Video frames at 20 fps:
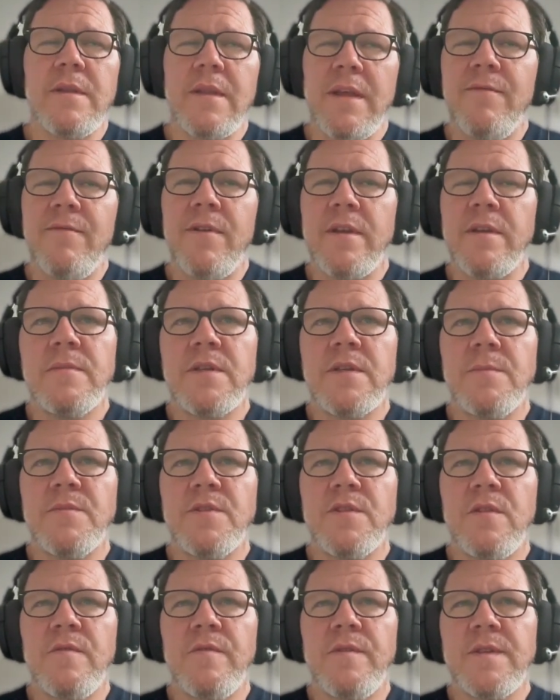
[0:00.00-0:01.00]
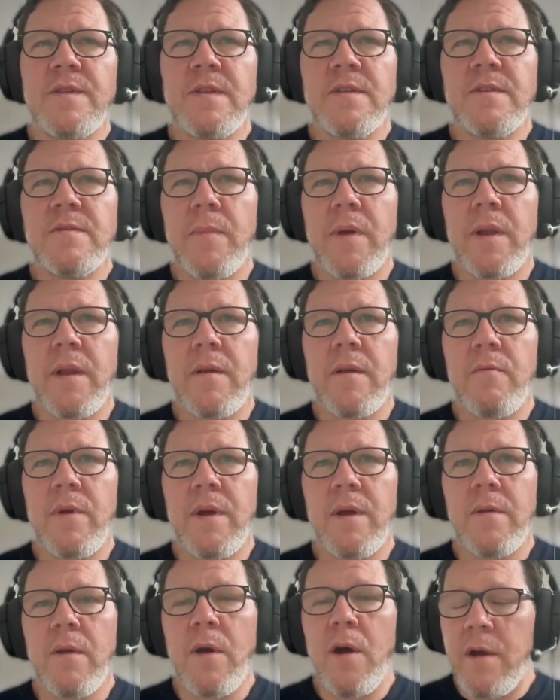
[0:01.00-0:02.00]
definitely some services, mainly
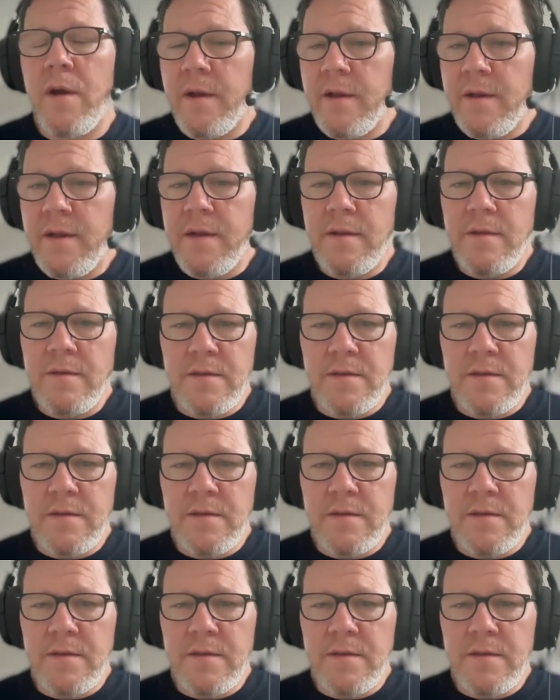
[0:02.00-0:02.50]
around auditing.